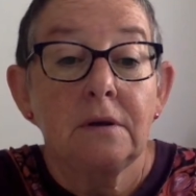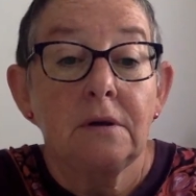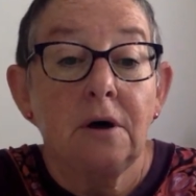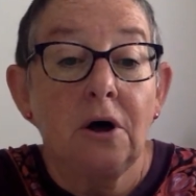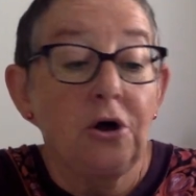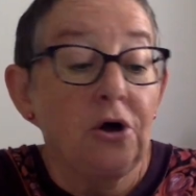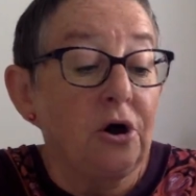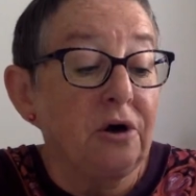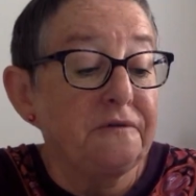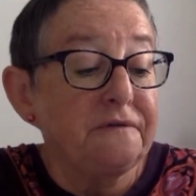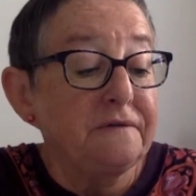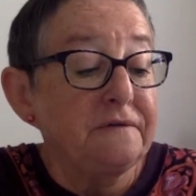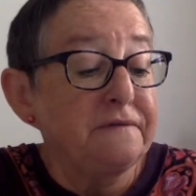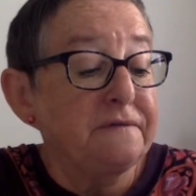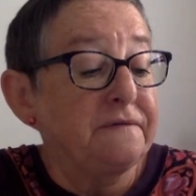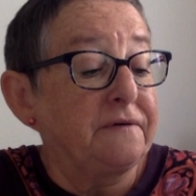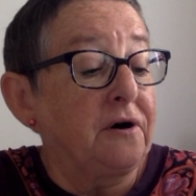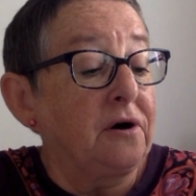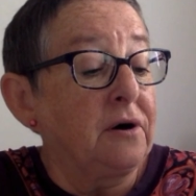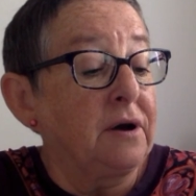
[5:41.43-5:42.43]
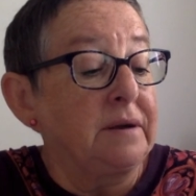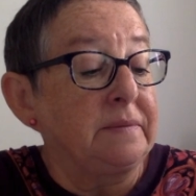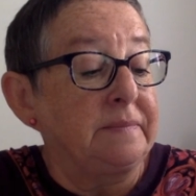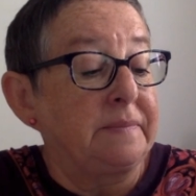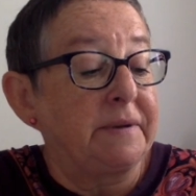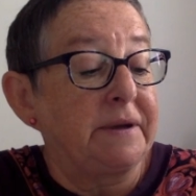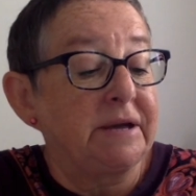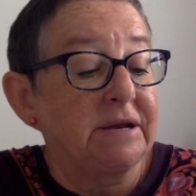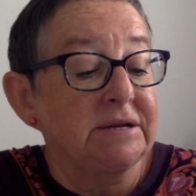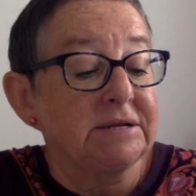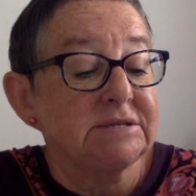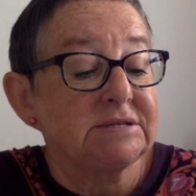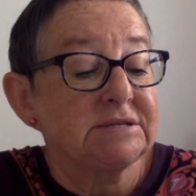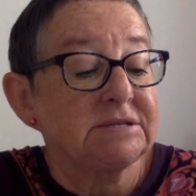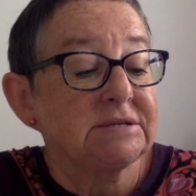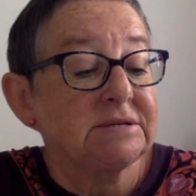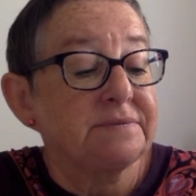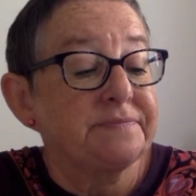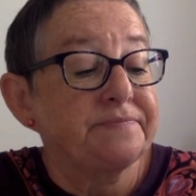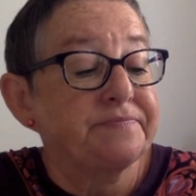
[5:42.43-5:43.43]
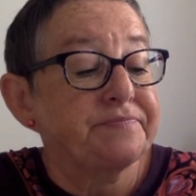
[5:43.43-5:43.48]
I often find bits